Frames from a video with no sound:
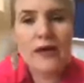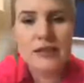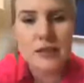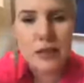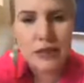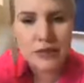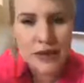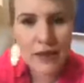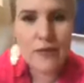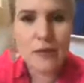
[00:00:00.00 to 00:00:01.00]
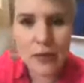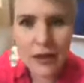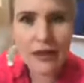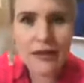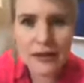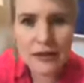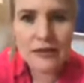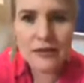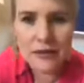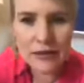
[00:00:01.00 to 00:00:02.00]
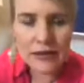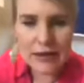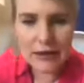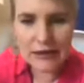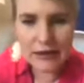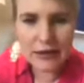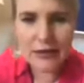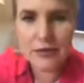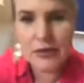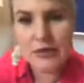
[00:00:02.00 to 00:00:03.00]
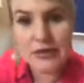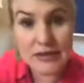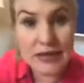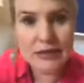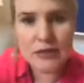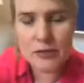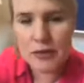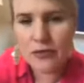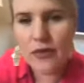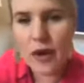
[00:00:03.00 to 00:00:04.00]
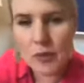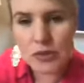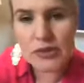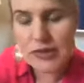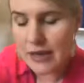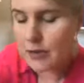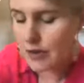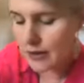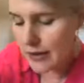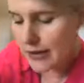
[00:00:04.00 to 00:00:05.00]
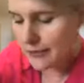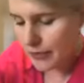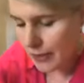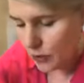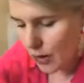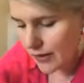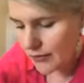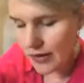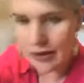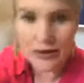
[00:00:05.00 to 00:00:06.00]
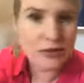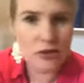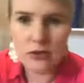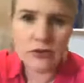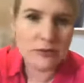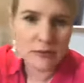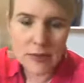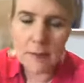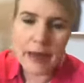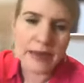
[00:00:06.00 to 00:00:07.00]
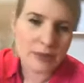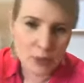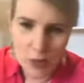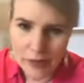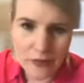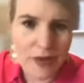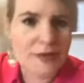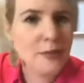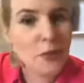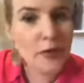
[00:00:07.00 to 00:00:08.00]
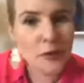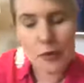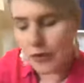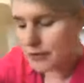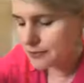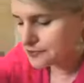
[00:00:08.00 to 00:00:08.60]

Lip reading: It's better to have a plugged in internet, because it tends to be far more stable than Wi-Fi, unless you've got amazing Wi-Fi somewhere in the world.